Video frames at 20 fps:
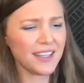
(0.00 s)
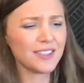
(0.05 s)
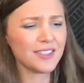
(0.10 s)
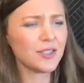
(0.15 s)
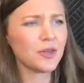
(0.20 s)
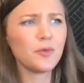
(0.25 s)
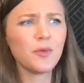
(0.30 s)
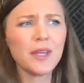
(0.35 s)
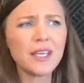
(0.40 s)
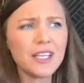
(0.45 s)
And
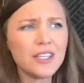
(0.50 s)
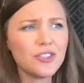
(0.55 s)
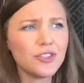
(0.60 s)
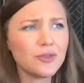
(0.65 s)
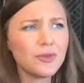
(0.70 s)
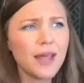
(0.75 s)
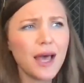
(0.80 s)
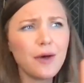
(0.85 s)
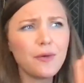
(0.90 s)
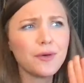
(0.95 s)
so we can
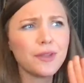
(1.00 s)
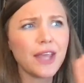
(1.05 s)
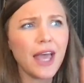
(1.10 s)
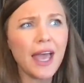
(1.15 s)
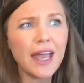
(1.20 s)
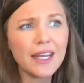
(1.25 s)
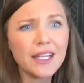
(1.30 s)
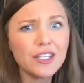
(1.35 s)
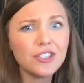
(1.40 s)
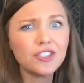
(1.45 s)
do that with
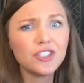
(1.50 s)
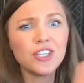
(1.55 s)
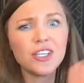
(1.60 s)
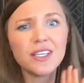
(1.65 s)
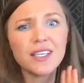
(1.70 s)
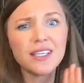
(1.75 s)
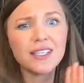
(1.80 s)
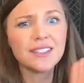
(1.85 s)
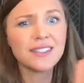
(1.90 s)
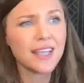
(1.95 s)
any
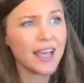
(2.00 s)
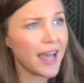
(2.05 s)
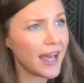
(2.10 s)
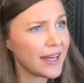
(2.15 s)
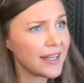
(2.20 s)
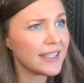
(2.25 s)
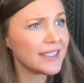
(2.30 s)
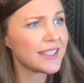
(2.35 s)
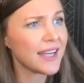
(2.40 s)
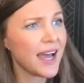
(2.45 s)
gene keys at
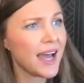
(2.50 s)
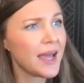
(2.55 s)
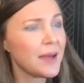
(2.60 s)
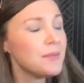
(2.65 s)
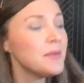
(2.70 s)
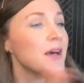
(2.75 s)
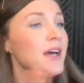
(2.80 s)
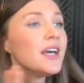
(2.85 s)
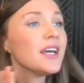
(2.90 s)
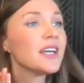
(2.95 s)
any
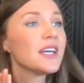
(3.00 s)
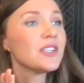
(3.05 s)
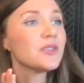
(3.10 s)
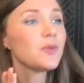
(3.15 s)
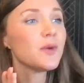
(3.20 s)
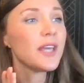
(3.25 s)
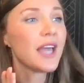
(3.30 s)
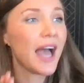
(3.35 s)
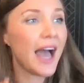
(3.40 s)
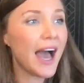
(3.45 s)
time because
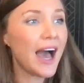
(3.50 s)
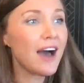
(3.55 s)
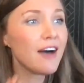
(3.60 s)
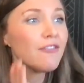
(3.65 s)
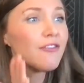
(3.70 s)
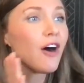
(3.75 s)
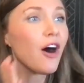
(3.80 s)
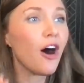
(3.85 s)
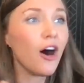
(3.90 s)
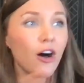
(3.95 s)
we
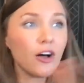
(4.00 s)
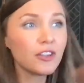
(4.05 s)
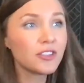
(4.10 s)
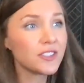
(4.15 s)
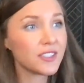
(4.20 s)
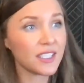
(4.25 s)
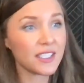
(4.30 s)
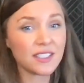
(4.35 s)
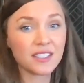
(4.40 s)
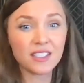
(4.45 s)
have all
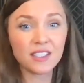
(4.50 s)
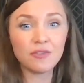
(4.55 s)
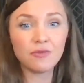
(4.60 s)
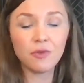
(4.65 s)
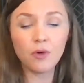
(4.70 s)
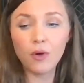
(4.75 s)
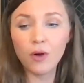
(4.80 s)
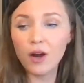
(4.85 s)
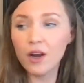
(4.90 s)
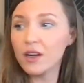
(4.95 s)

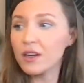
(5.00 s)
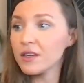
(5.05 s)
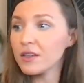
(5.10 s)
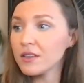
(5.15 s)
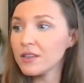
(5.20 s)
64.